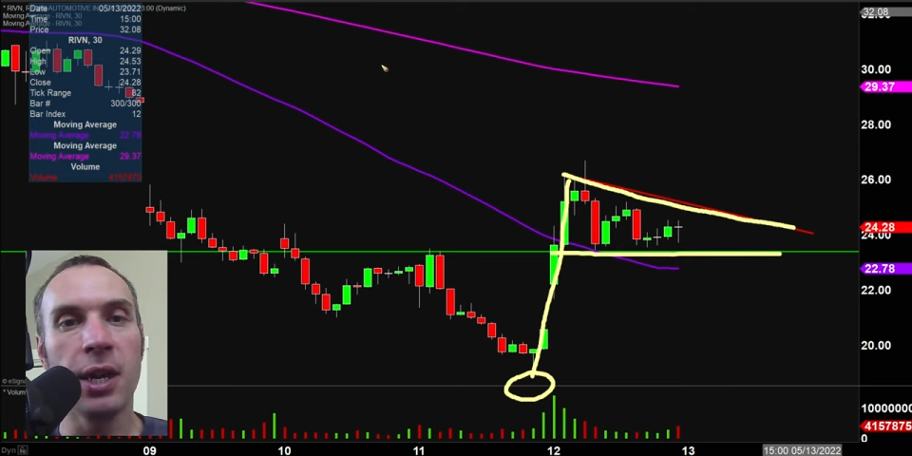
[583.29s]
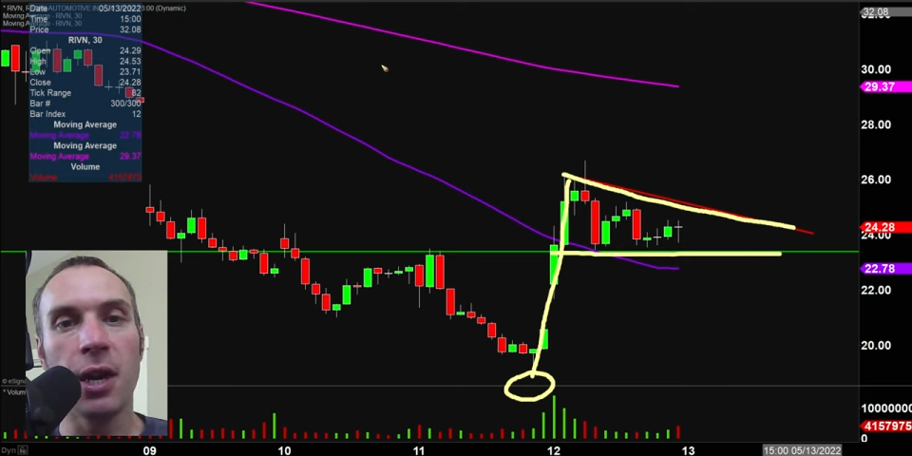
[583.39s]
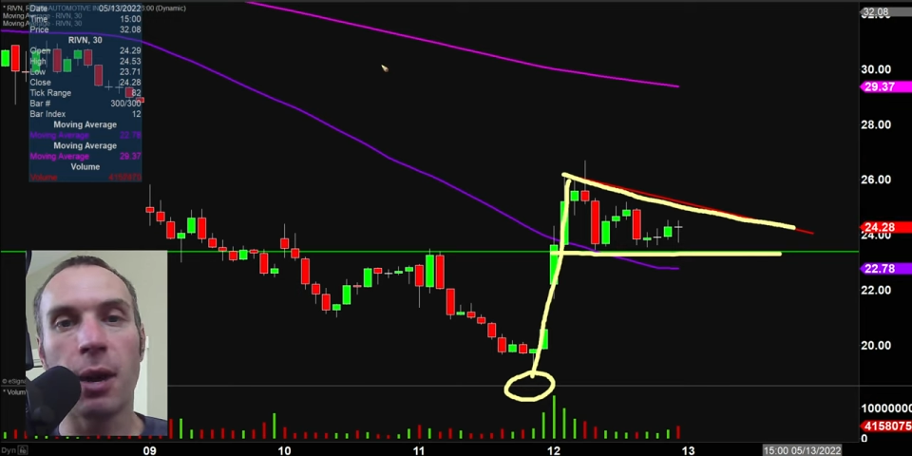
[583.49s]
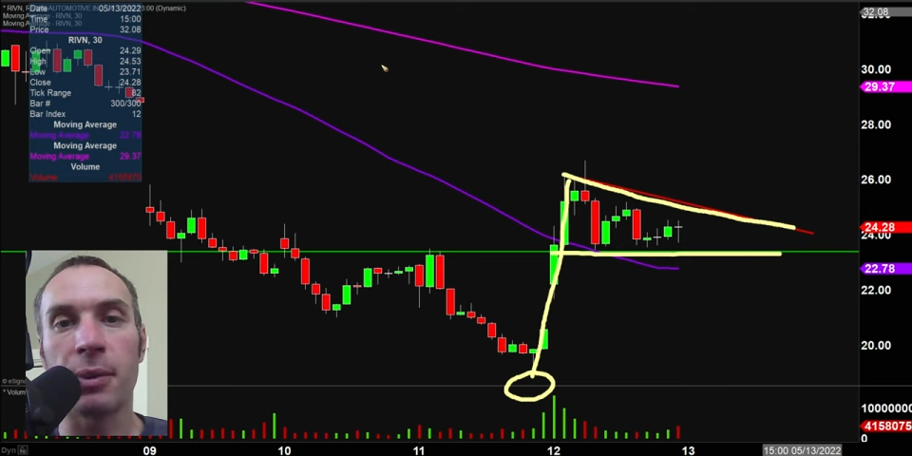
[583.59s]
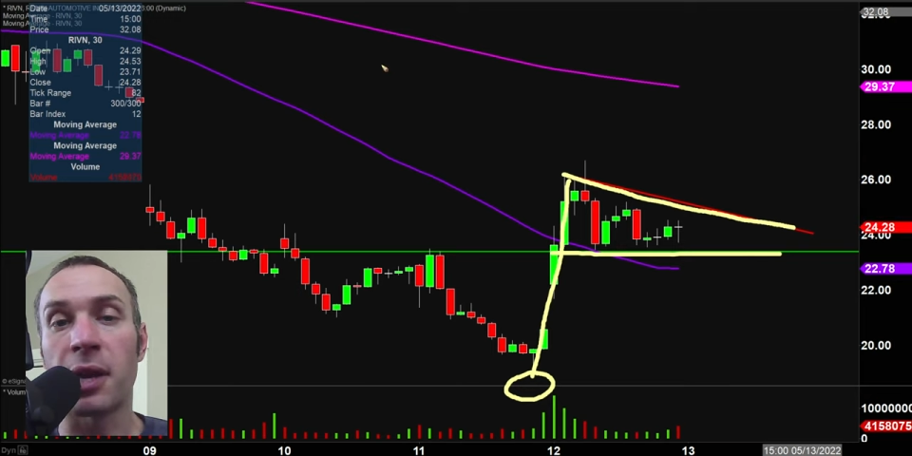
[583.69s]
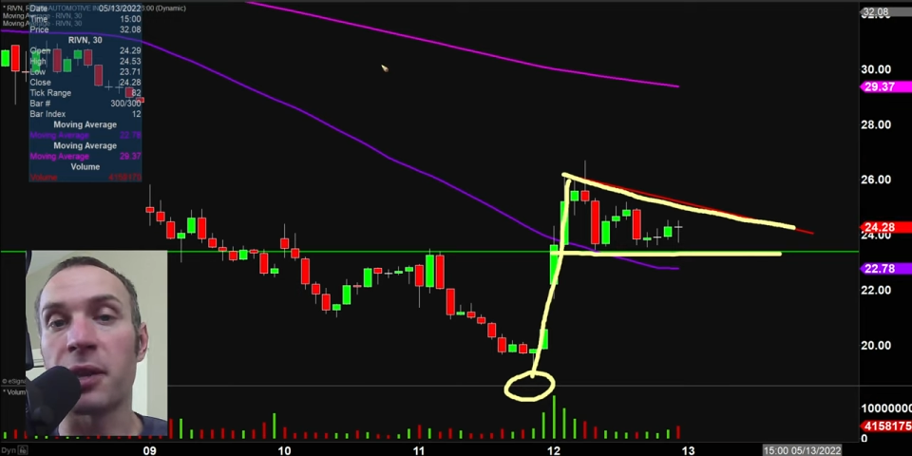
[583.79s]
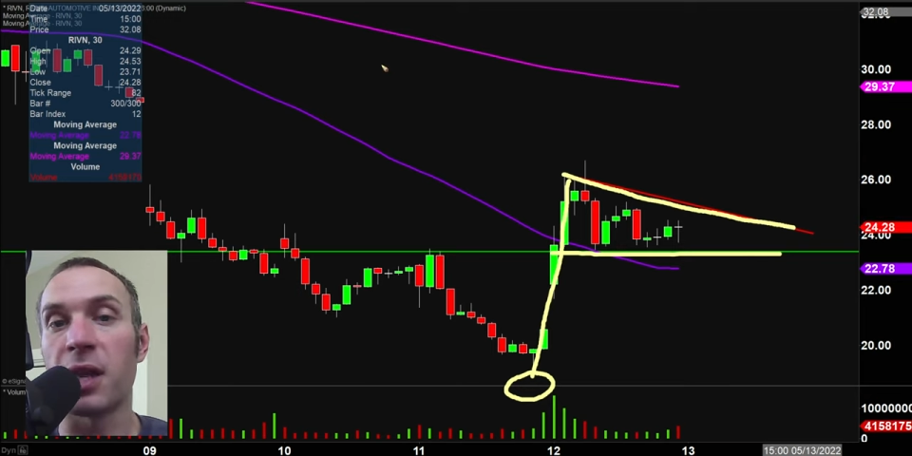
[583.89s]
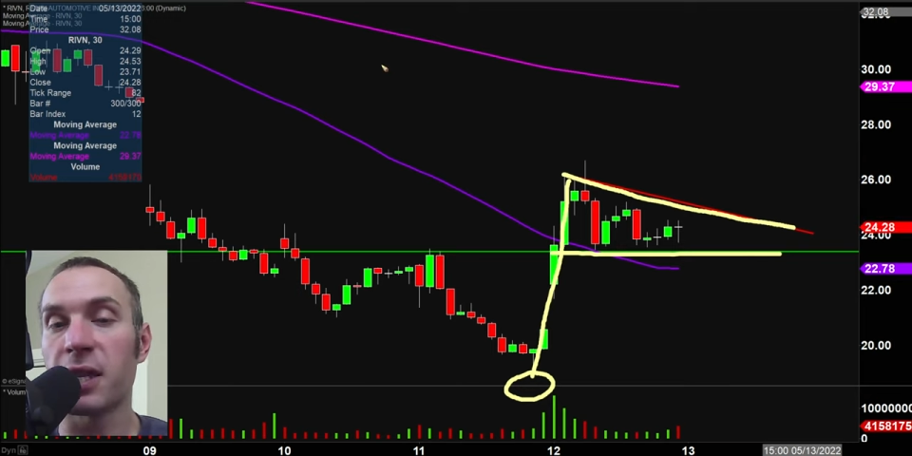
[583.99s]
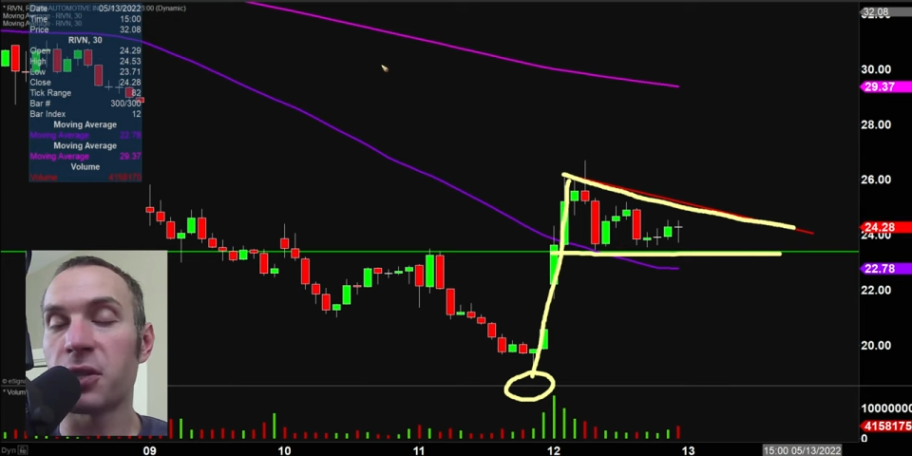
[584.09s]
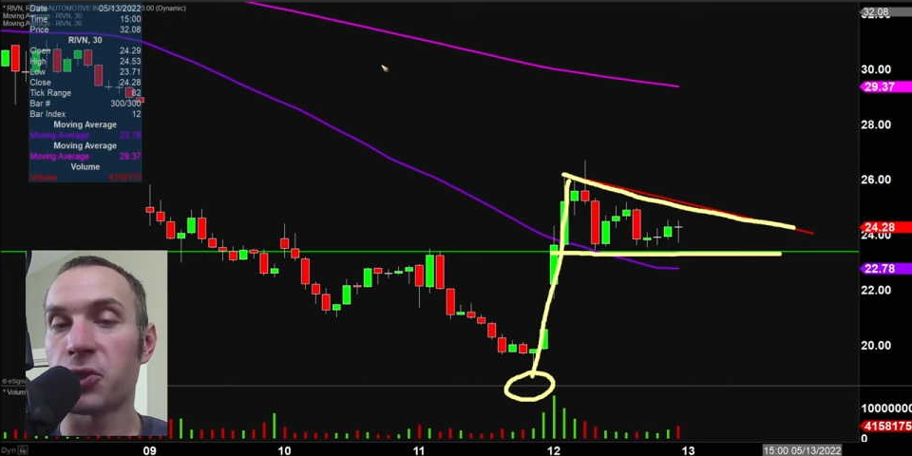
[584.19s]
but
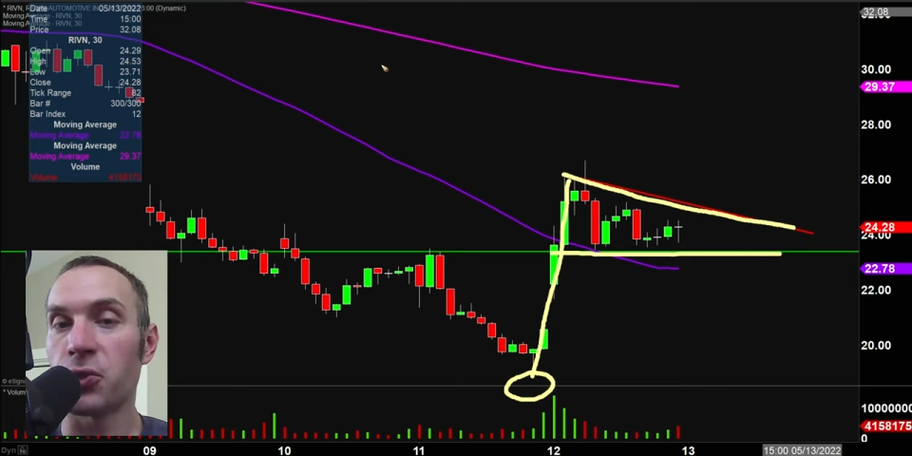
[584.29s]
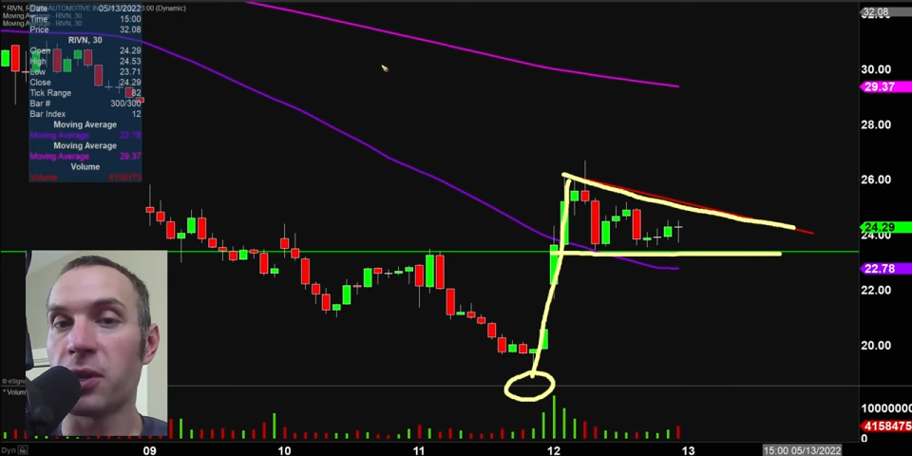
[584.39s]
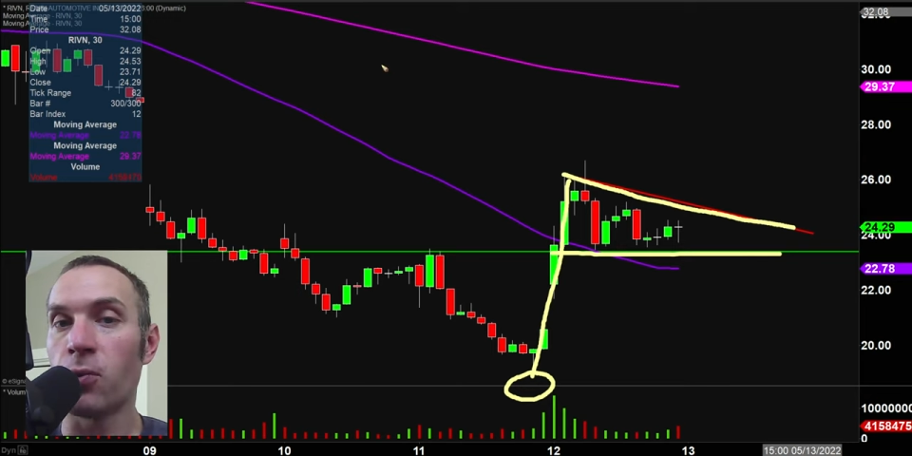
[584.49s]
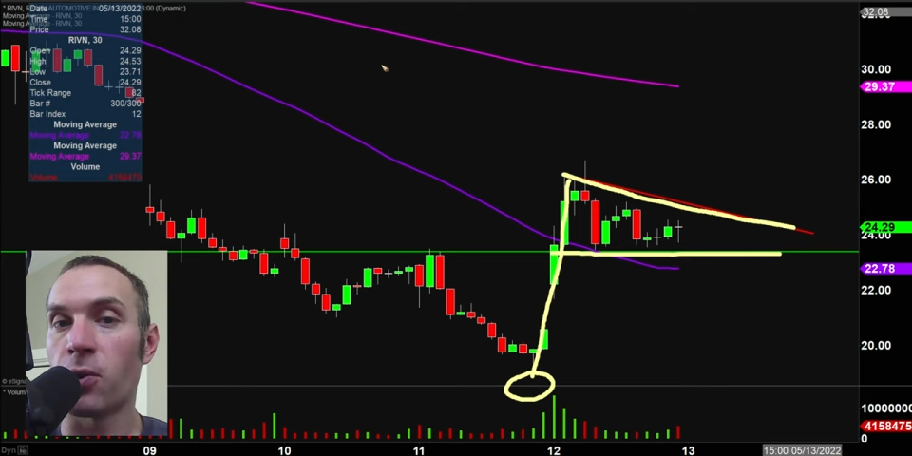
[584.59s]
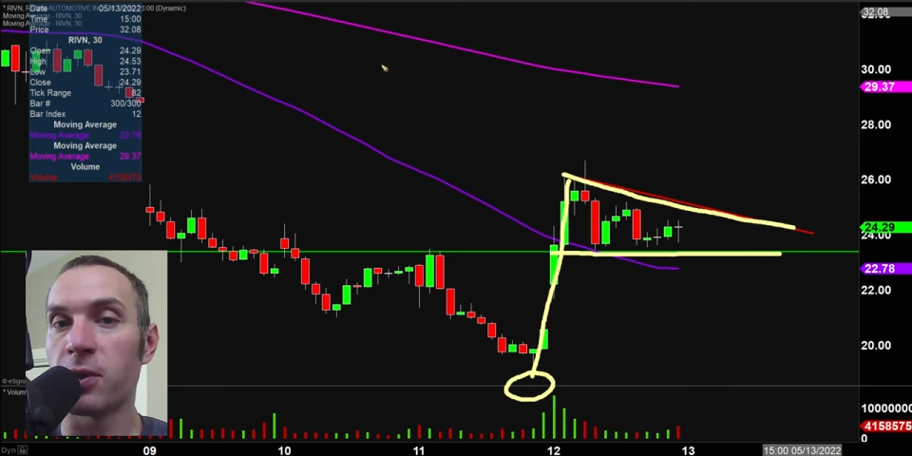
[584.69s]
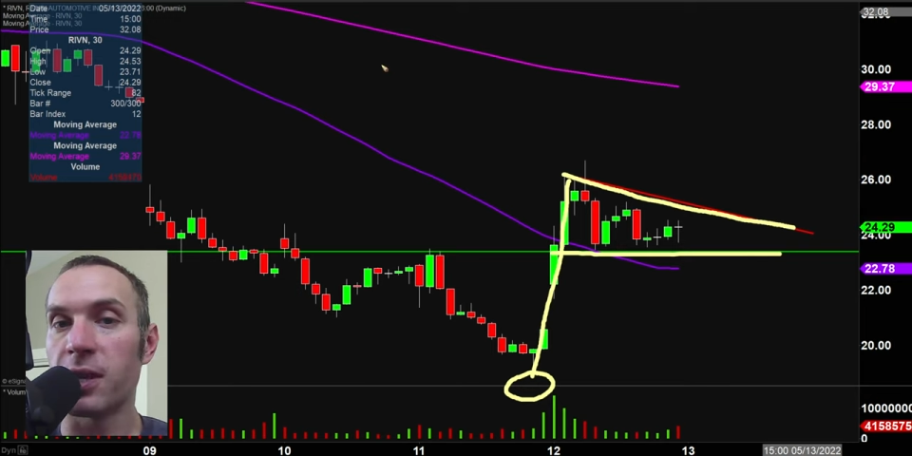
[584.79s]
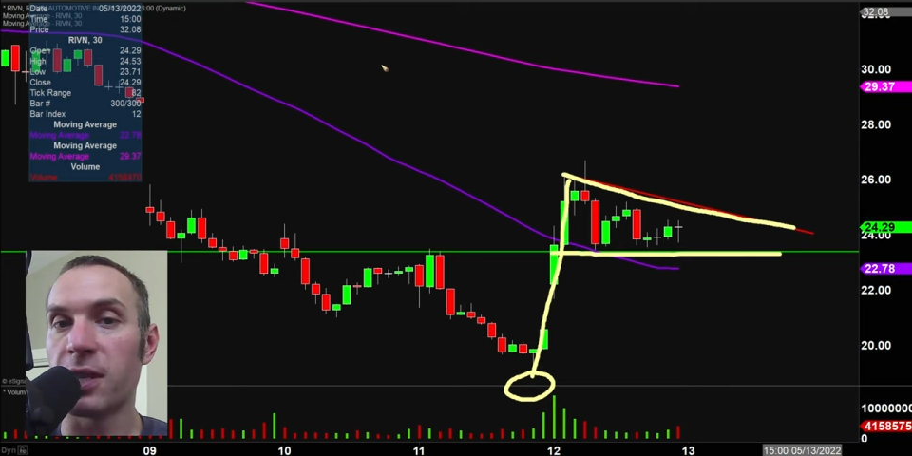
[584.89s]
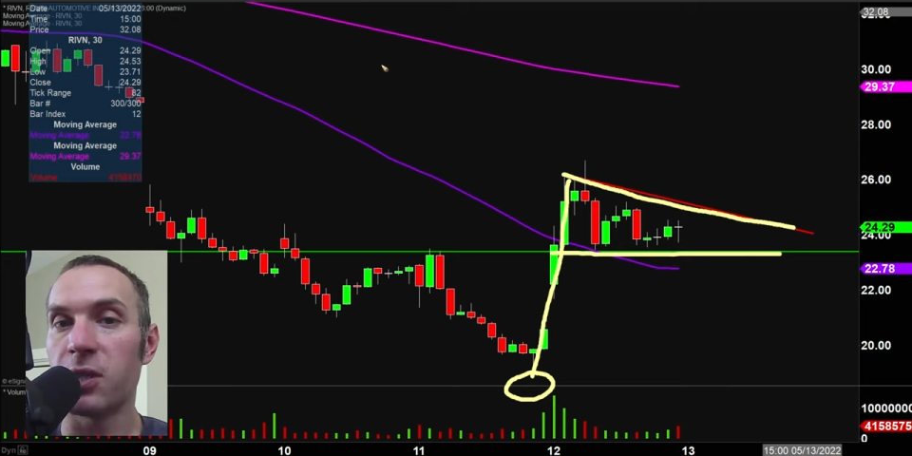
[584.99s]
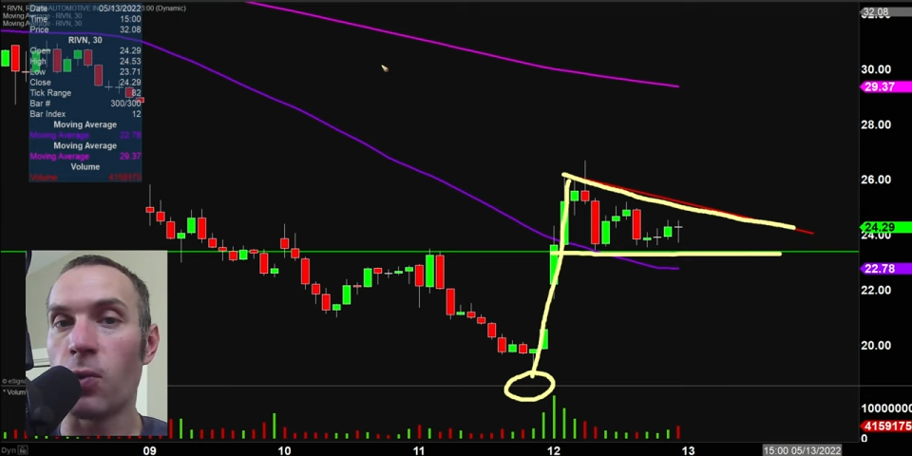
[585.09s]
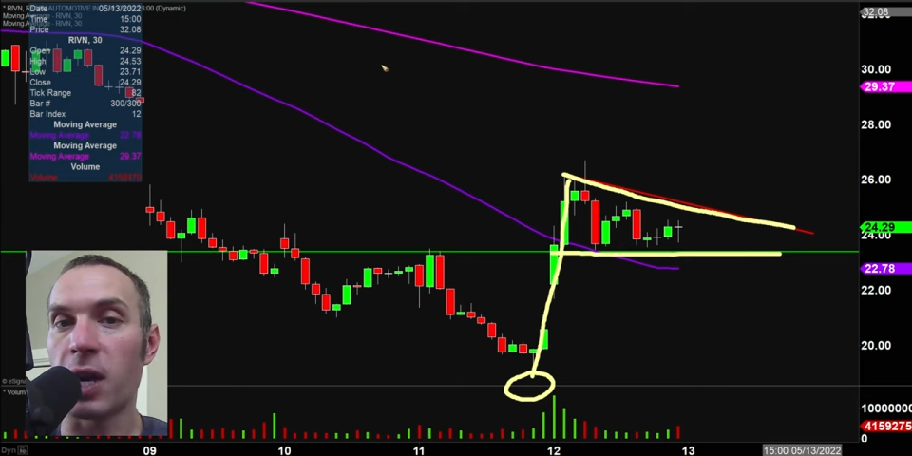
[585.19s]
nonetheless, certainly worth at
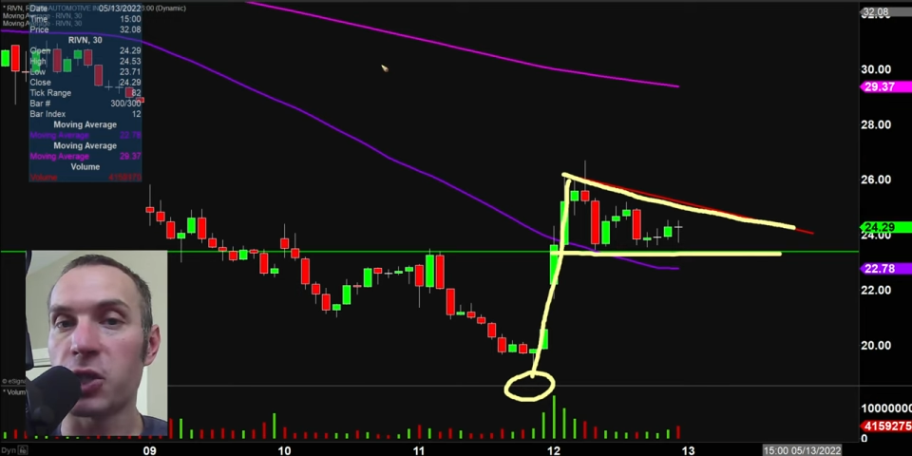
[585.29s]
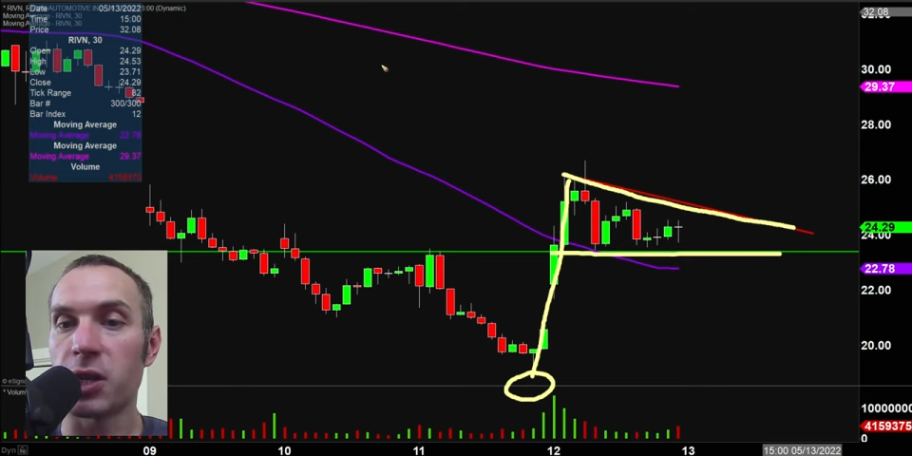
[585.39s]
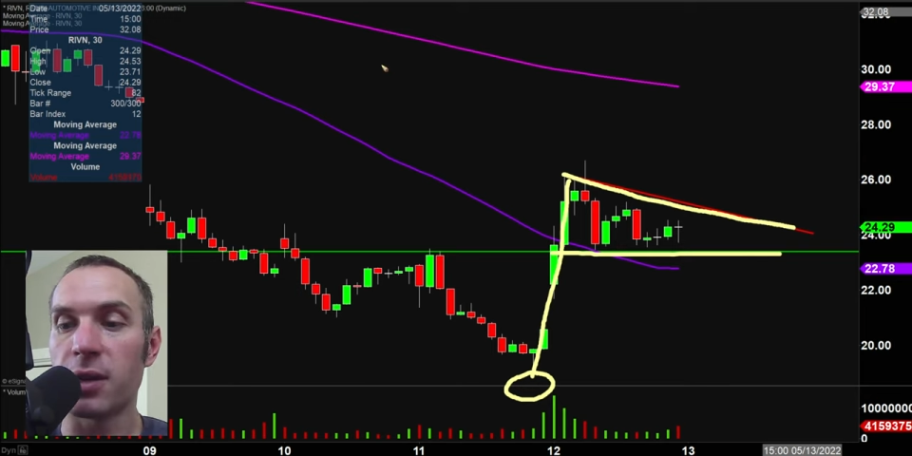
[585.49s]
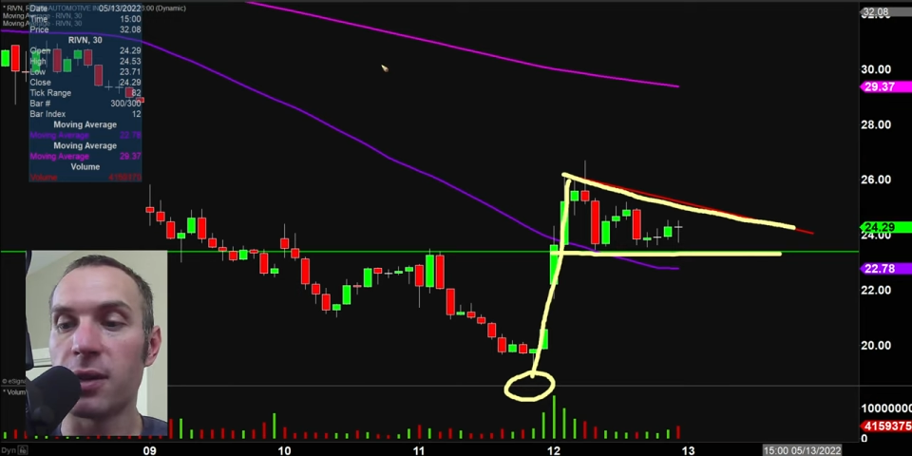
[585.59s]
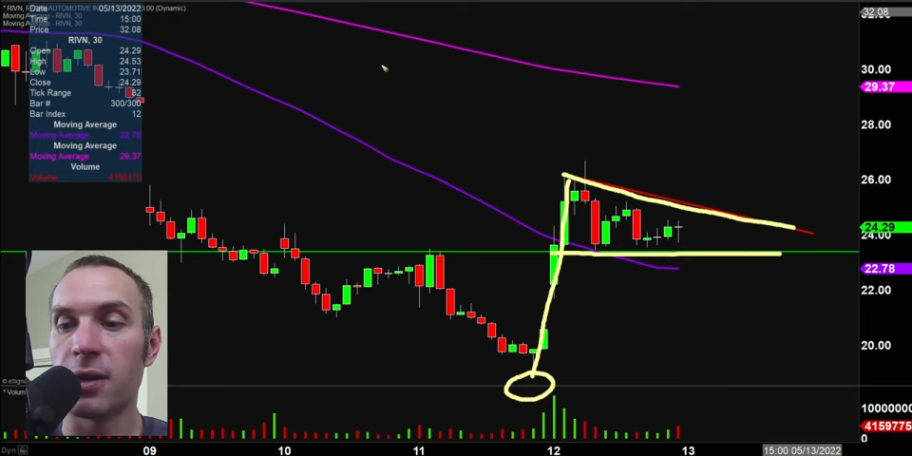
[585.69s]
least watching.